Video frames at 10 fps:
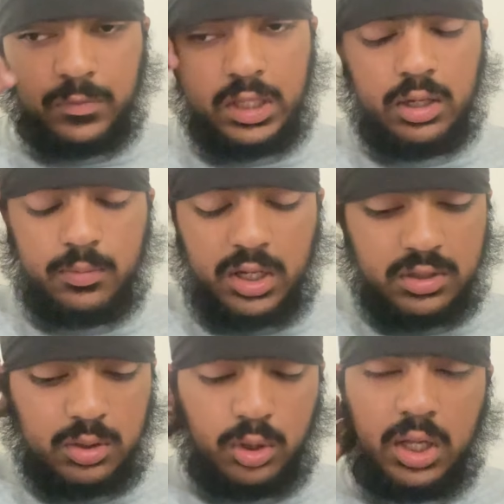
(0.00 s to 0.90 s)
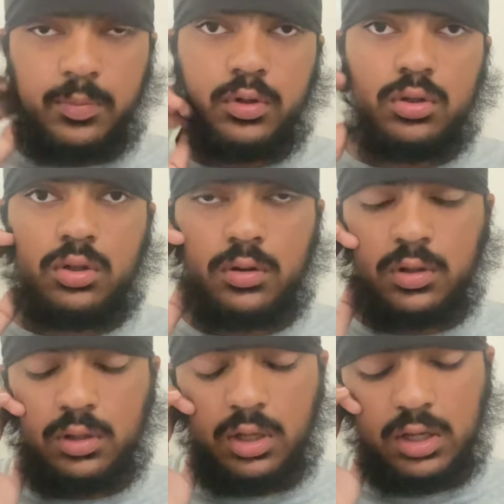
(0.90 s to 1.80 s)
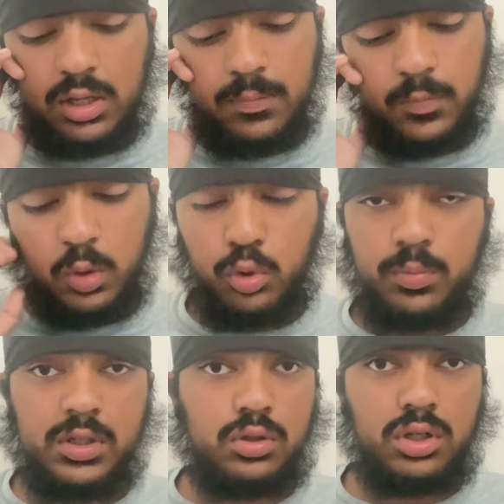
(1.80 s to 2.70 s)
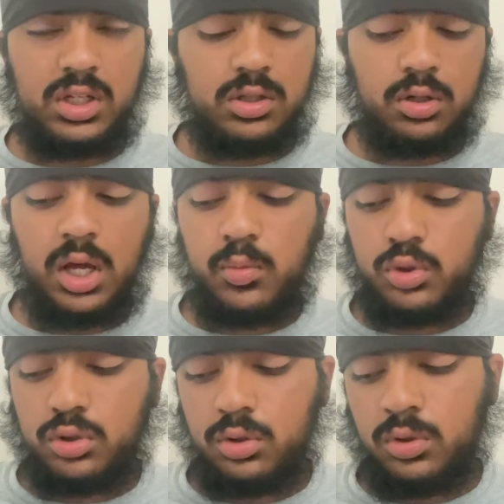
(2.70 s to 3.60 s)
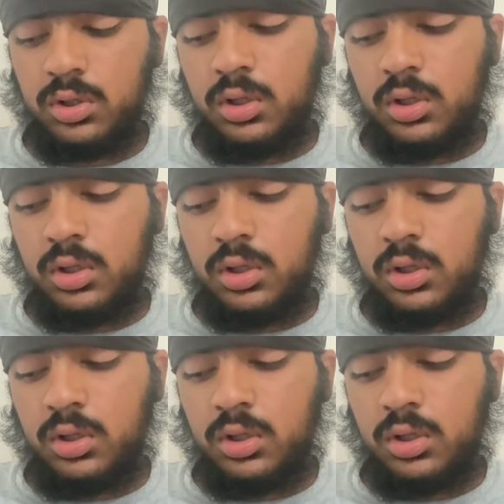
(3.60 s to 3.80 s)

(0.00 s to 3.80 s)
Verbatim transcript: Um, let's see what happens. Um, it would be certainly a deal I would do,